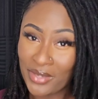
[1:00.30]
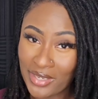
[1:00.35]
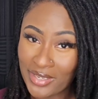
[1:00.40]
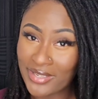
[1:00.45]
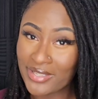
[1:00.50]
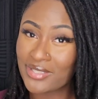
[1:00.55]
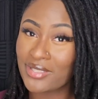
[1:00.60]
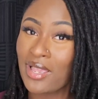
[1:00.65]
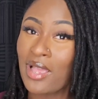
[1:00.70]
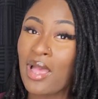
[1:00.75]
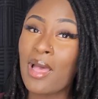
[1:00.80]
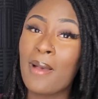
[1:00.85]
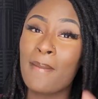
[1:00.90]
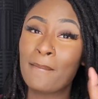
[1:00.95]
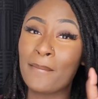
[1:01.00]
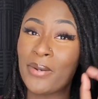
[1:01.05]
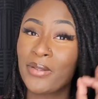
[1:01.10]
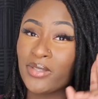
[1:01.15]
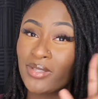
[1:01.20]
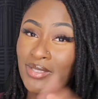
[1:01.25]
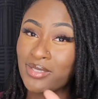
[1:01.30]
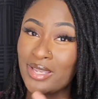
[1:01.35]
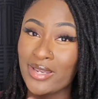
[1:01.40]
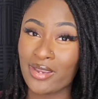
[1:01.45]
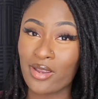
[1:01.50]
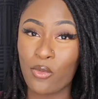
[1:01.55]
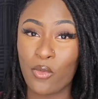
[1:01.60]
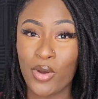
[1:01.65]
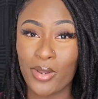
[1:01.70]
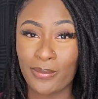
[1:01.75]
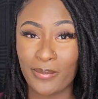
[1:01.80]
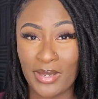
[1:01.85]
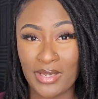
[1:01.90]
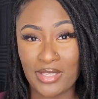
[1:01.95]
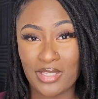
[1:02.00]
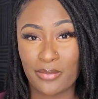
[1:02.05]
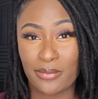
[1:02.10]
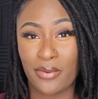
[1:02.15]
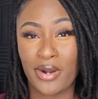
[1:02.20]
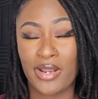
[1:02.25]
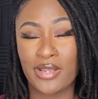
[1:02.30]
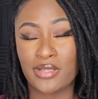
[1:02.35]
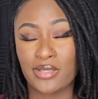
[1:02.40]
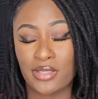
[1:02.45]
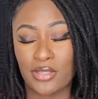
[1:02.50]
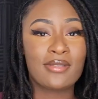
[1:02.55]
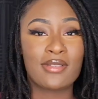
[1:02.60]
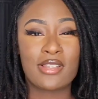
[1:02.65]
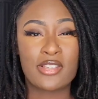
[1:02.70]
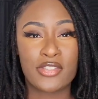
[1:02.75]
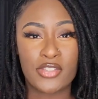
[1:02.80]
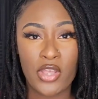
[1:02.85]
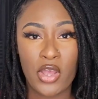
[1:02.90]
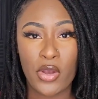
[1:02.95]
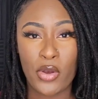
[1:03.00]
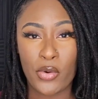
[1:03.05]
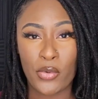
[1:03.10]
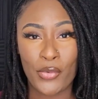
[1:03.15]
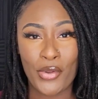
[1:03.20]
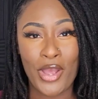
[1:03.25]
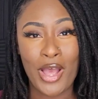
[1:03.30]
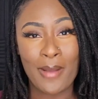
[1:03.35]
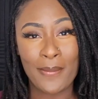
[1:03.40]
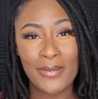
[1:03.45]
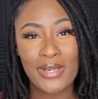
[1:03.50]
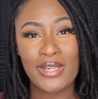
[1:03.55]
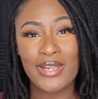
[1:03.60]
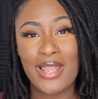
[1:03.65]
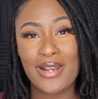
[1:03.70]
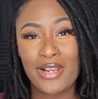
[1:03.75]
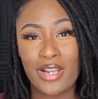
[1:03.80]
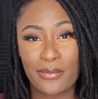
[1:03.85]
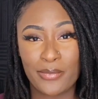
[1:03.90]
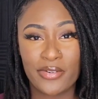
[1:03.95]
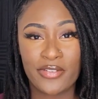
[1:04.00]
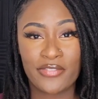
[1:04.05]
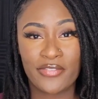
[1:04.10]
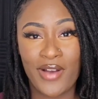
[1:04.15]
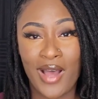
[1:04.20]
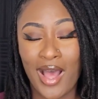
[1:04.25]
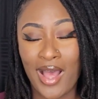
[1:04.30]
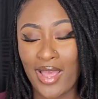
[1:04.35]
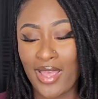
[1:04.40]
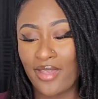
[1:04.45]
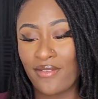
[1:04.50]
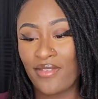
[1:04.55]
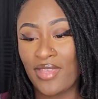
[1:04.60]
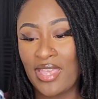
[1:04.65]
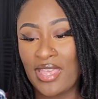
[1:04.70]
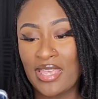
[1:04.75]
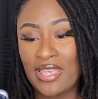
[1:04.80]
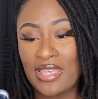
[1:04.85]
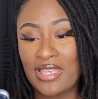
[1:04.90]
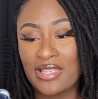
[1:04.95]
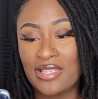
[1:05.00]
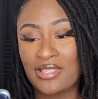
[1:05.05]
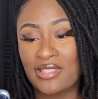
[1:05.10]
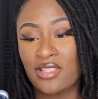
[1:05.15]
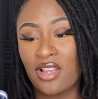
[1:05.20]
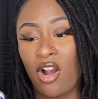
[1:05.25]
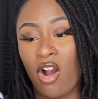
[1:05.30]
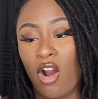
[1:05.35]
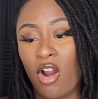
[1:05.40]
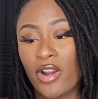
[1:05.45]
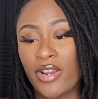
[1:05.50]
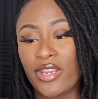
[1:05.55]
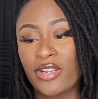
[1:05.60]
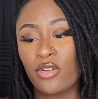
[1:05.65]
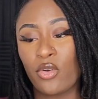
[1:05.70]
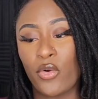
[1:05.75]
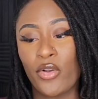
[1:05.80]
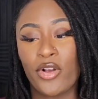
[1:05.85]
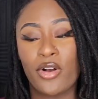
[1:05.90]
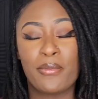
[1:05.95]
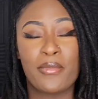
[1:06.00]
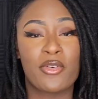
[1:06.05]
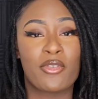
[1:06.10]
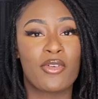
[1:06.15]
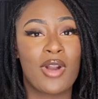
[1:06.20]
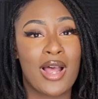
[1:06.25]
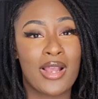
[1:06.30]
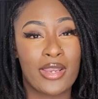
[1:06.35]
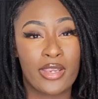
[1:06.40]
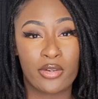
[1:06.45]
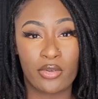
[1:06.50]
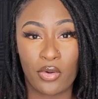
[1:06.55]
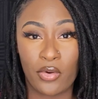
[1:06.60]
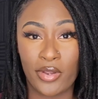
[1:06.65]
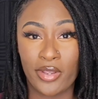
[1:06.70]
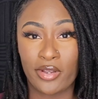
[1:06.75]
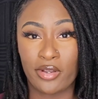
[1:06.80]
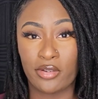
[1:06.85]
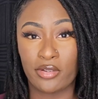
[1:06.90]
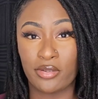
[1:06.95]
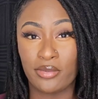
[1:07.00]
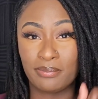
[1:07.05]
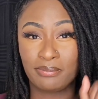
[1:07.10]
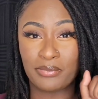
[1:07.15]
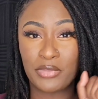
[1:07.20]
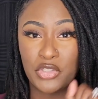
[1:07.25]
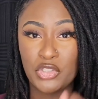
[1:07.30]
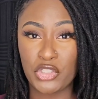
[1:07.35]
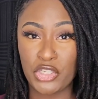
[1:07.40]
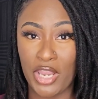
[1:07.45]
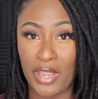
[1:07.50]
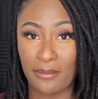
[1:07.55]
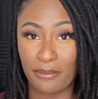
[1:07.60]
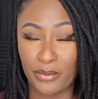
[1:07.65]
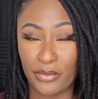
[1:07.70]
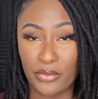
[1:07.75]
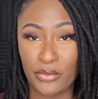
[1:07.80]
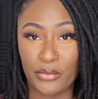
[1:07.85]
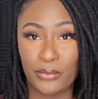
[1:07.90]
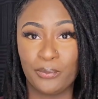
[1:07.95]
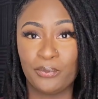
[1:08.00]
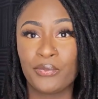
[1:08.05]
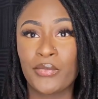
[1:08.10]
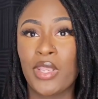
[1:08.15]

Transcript: is, but the second one may surprise you. So coming in at number 5 is the Argan Oil Moroccan Oil Shampoo.